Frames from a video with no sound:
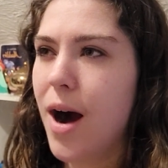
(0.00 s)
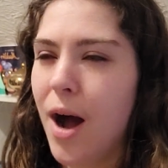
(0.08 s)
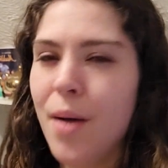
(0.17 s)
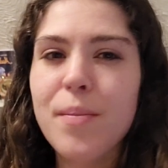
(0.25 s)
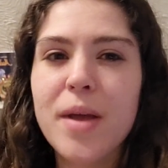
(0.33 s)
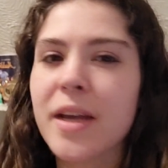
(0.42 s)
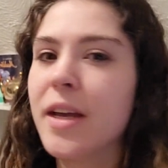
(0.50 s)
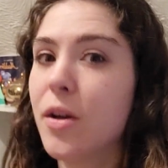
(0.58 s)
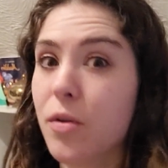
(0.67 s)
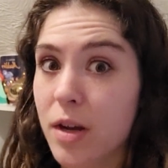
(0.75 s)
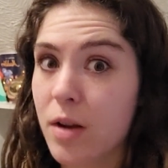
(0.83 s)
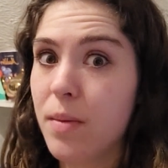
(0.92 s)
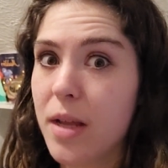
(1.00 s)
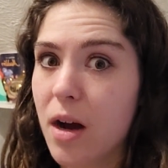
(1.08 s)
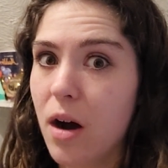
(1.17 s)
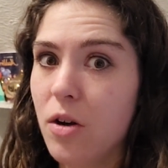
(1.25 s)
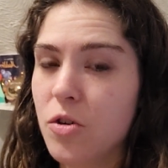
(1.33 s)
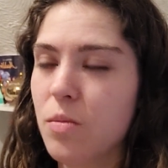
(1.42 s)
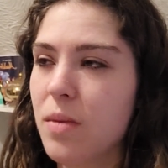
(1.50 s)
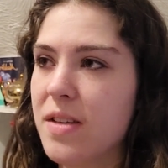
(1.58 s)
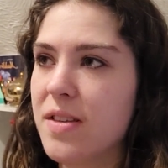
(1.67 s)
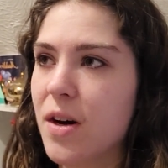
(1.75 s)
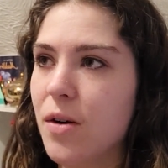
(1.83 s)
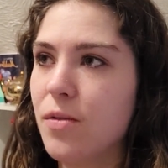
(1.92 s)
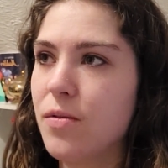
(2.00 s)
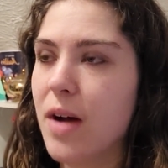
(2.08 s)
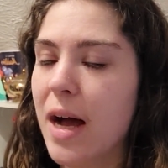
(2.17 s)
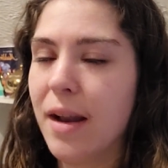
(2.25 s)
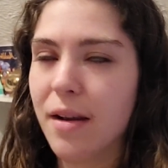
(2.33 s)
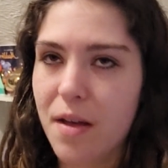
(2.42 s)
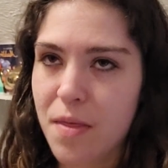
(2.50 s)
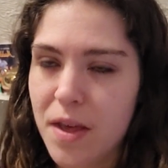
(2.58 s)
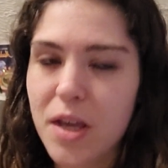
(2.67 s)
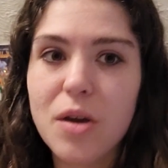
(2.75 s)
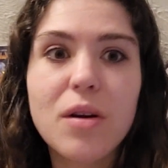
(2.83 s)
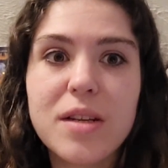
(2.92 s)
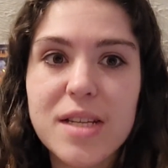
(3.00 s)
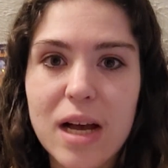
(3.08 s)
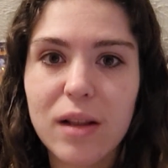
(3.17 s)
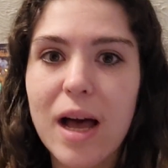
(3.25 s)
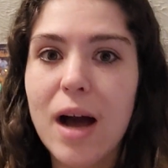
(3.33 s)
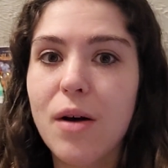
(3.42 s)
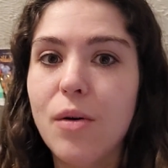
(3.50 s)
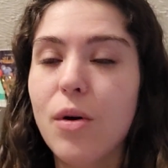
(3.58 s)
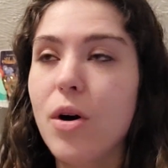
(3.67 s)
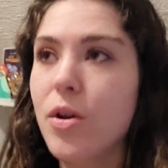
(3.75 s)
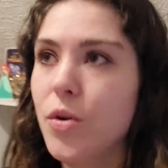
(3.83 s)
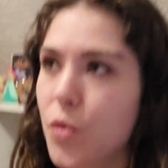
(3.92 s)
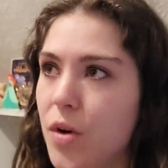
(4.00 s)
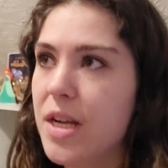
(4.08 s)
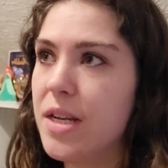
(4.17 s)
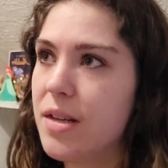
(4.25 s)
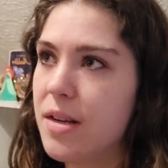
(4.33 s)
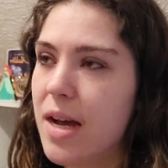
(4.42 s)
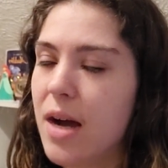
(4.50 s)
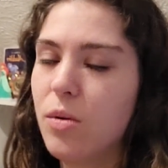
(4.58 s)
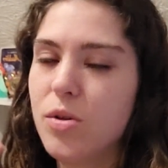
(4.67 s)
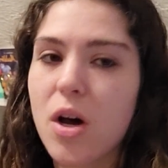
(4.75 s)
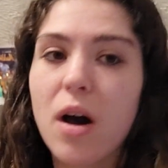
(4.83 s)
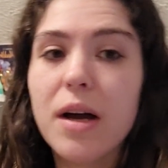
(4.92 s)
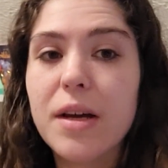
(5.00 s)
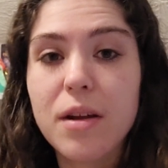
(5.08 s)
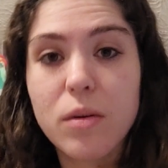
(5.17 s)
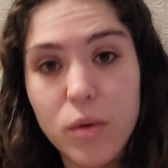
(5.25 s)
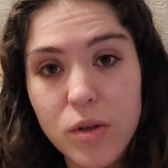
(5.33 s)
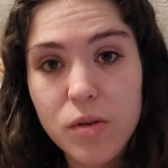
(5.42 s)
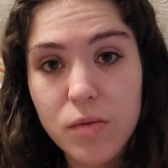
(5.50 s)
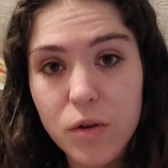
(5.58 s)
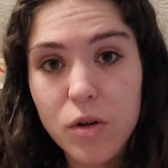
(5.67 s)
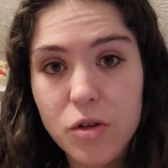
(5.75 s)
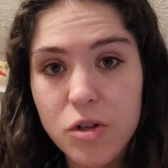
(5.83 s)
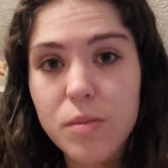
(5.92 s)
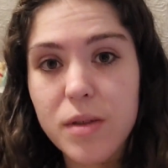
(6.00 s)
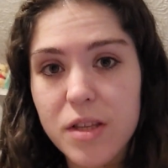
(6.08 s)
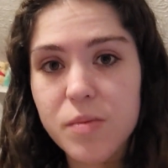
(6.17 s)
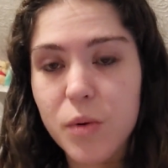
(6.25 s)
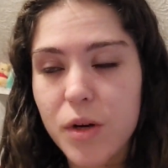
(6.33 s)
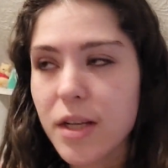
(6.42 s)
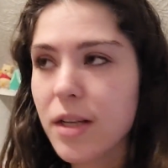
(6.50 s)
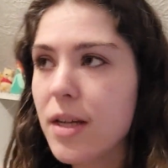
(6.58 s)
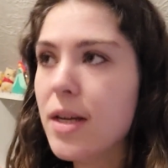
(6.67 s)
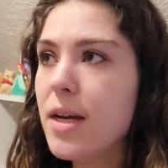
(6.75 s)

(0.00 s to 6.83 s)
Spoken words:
I'm being incredibly harsh on myself, and I think you can tell how annoyed and how tired I was of the costume at this point.